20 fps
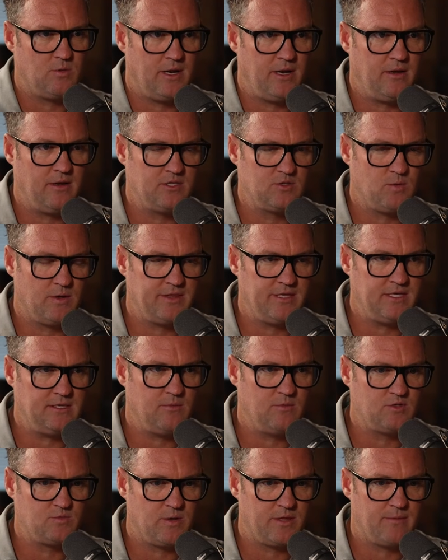what the
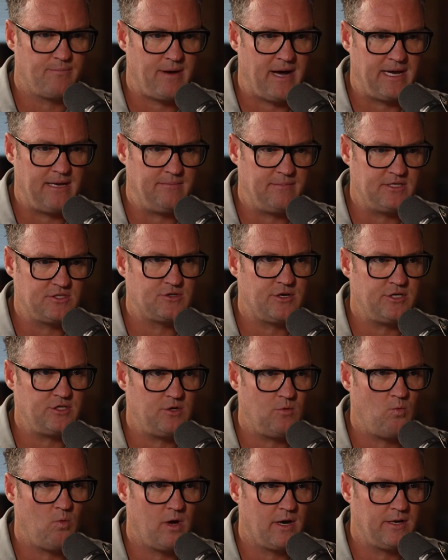Biden
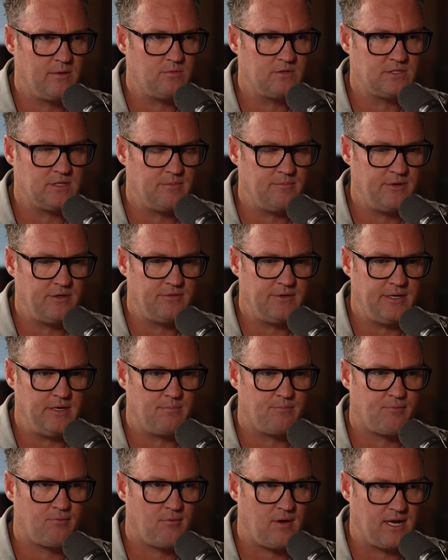administration wanted, was the ability
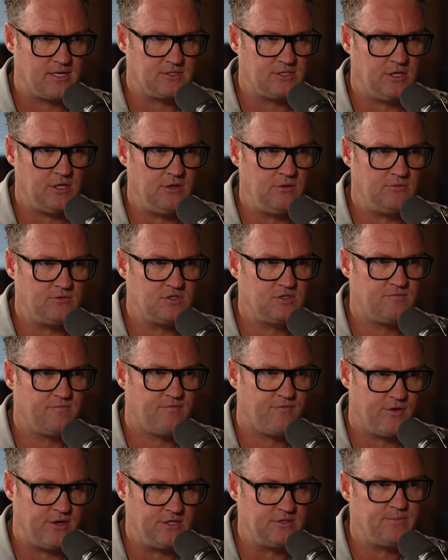to prosecute
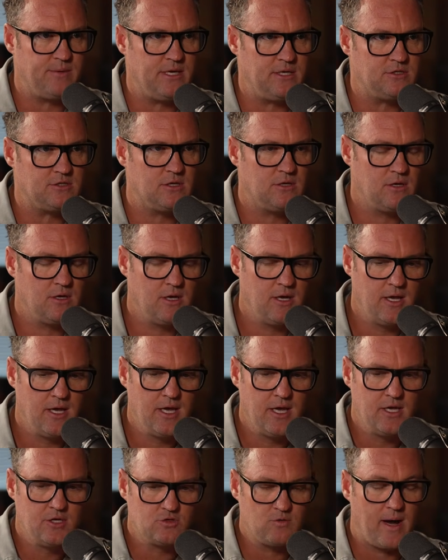free speech.
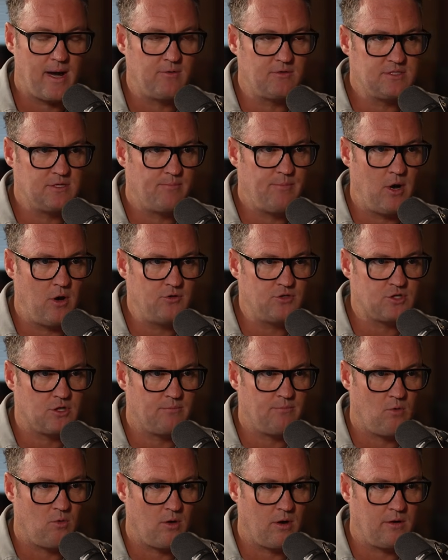So I was the
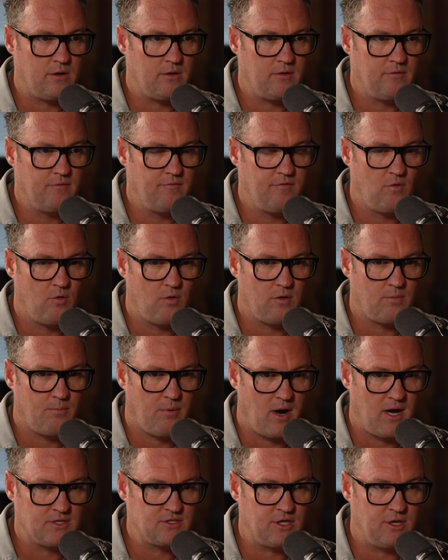poster board for
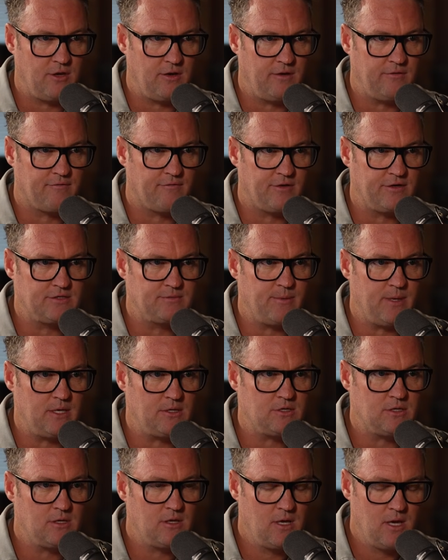prosecuting free
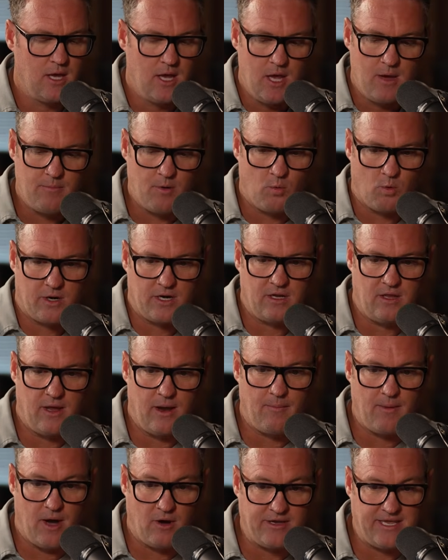speech. But
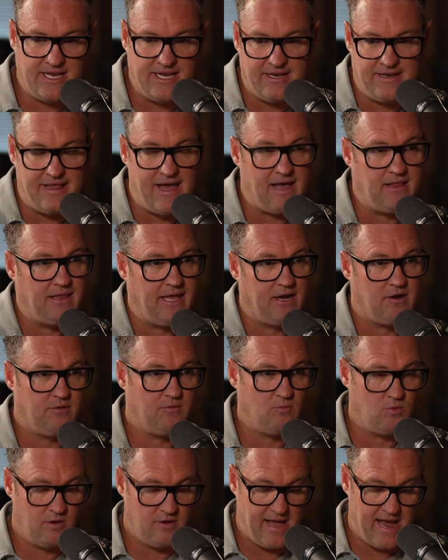I'll get into that later
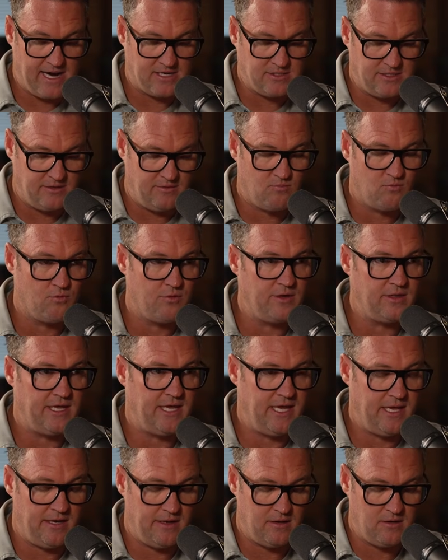and we'll actually really
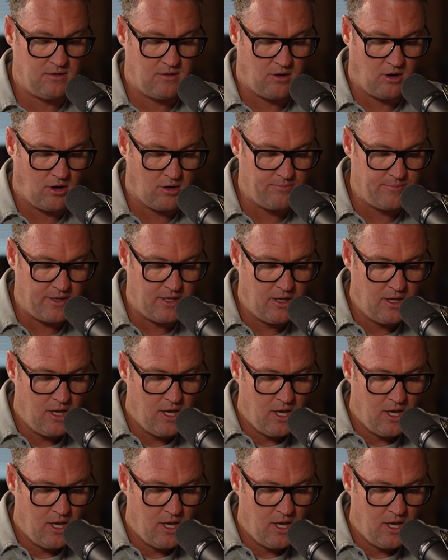hit it hard. But